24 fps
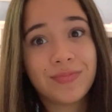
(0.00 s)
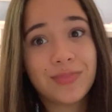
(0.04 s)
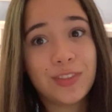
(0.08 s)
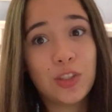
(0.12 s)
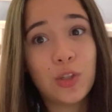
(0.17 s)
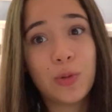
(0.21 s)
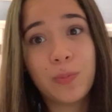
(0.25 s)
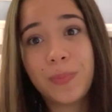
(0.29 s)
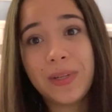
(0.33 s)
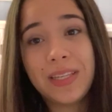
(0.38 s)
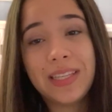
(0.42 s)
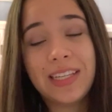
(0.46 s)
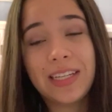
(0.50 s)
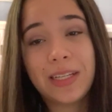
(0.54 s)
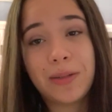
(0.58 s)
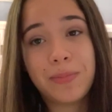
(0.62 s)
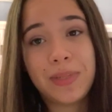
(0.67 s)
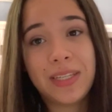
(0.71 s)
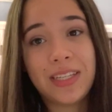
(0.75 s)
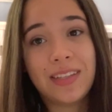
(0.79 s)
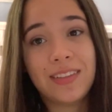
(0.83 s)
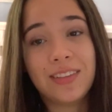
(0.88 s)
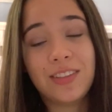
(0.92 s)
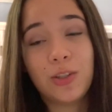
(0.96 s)
Don't be like
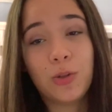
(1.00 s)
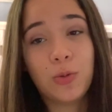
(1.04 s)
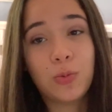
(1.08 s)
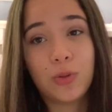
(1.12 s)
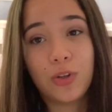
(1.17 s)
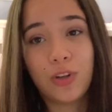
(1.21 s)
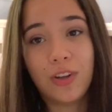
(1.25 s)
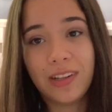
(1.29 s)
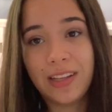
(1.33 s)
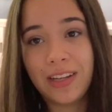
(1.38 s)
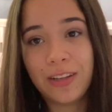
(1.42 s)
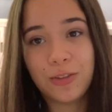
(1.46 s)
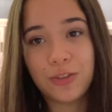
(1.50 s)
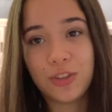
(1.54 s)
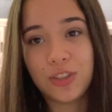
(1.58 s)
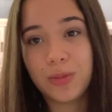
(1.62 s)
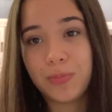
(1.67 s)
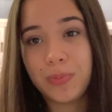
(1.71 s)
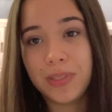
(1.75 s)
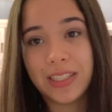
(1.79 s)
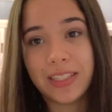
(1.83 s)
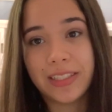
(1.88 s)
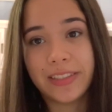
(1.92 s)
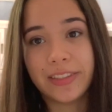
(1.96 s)
me and don't call out
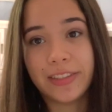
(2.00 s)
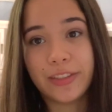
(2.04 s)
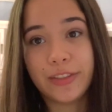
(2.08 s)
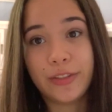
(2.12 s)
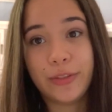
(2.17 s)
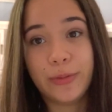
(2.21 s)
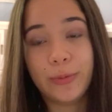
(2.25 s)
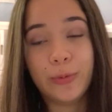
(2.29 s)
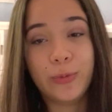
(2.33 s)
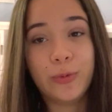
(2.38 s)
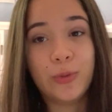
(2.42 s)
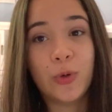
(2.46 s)
just because you